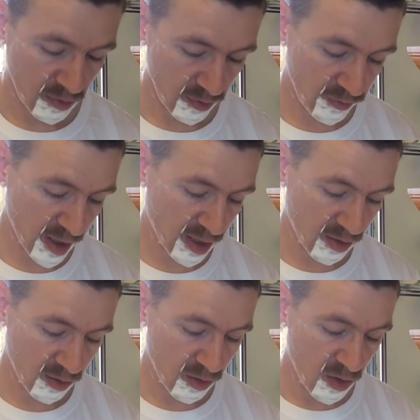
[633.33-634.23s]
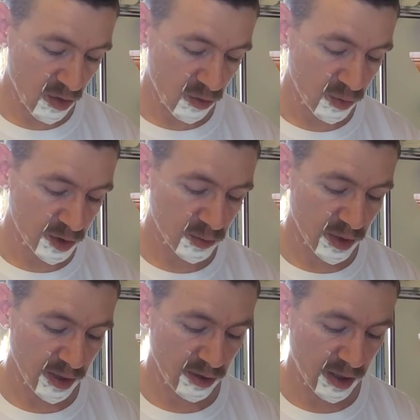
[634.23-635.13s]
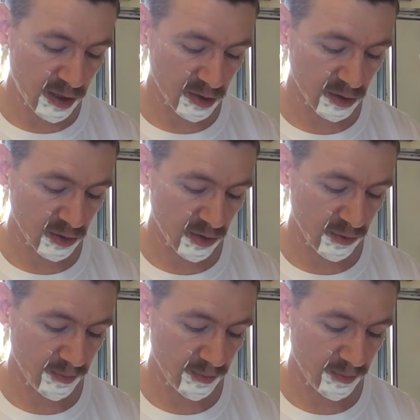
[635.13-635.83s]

find out which way your hairs grow.